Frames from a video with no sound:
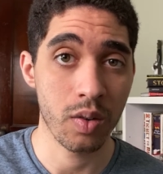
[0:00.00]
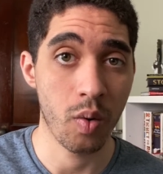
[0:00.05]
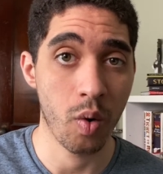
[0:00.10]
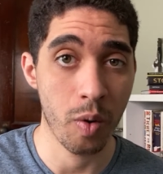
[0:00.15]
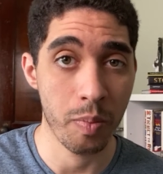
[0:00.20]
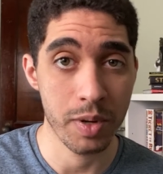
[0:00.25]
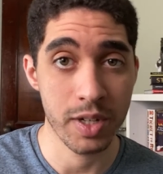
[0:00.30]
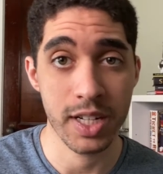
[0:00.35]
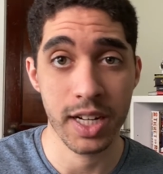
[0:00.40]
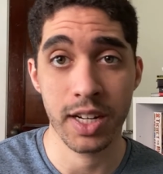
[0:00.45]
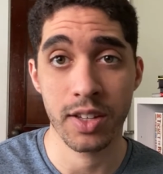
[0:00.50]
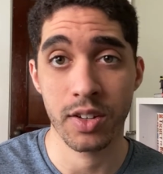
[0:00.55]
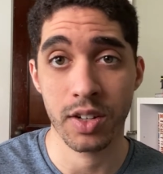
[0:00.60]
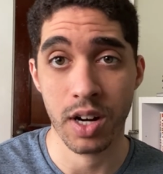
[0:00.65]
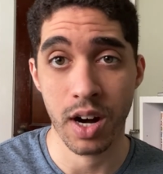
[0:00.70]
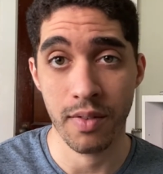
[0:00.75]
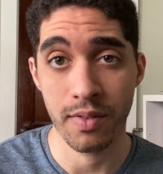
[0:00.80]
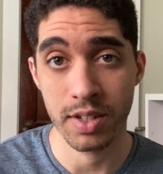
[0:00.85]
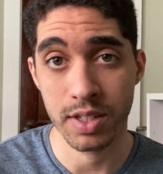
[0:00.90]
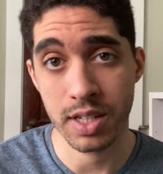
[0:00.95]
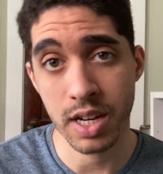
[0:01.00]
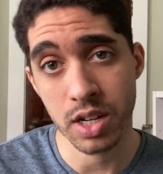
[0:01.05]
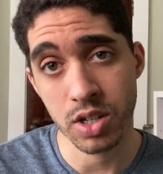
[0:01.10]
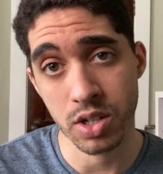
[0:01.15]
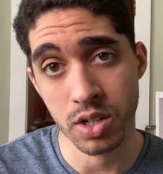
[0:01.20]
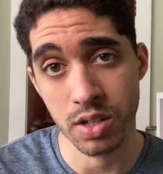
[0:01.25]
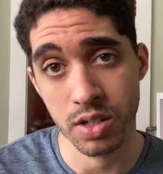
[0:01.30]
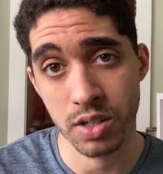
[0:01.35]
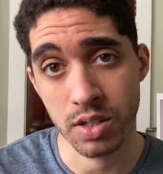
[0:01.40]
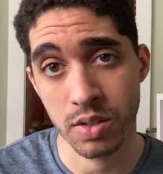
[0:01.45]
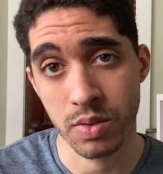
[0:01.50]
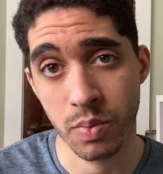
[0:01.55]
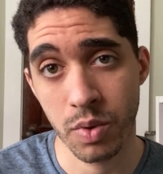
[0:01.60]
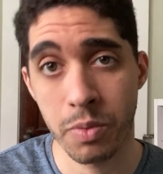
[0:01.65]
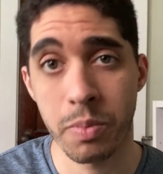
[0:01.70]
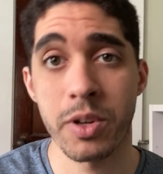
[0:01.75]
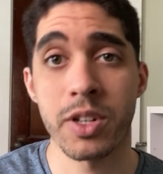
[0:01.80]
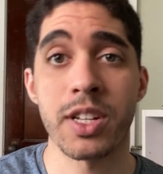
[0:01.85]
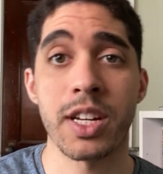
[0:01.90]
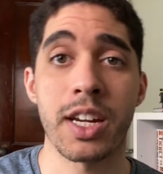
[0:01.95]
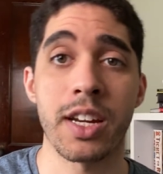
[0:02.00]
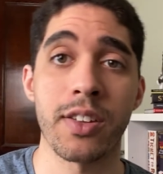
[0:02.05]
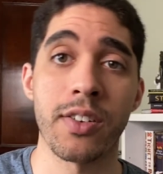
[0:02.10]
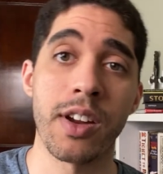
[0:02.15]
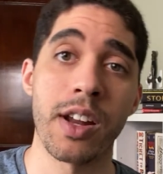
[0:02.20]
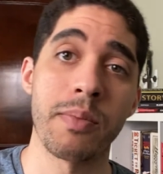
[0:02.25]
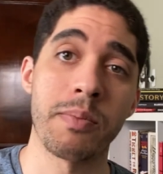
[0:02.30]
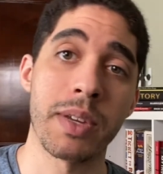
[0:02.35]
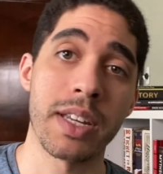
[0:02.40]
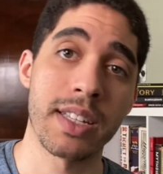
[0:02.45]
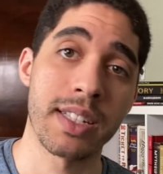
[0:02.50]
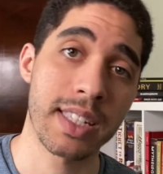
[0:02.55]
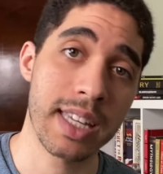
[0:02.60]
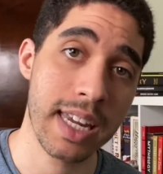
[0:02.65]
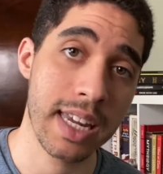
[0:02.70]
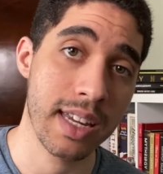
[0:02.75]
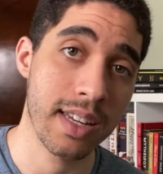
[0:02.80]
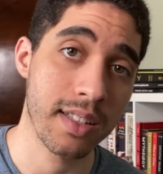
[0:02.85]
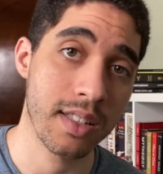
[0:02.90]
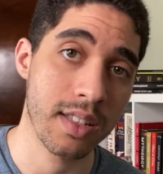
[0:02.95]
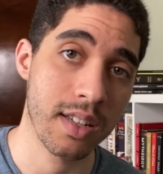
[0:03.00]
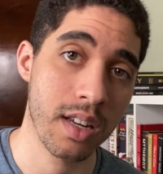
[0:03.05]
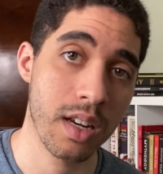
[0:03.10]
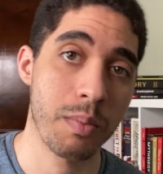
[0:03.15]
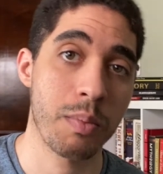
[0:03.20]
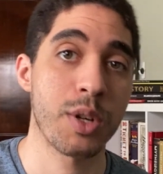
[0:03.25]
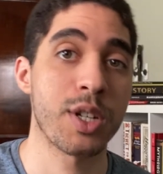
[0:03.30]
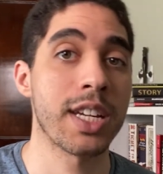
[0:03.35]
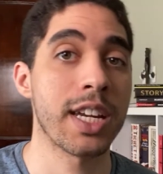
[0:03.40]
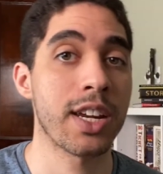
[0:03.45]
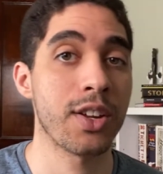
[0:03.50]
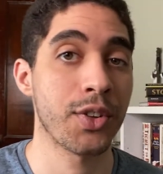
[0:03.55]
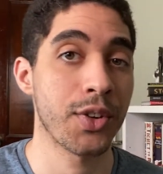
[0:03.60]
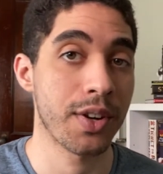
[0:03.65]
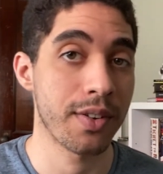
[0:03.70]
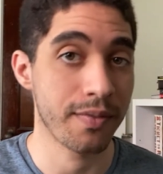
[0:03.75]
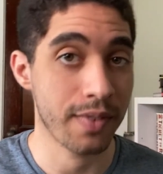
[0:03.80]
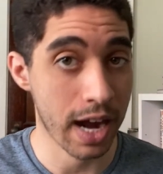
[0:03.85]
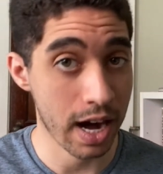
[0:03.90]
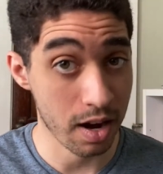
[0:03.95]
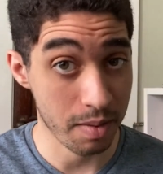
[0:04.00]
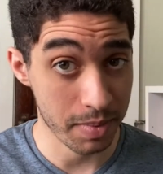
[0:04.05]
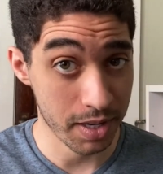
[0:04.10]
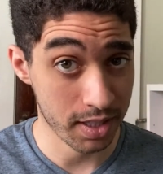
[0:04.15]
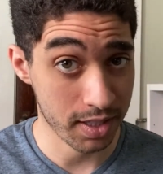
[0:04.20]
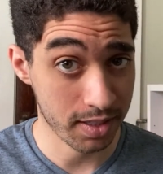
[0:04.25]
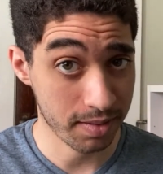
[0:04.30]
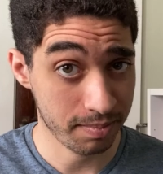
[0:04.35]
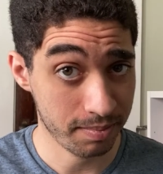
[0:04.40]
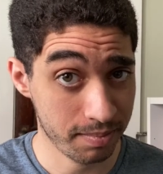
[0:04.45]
or particular conversations with particular NPCs in a particular environment.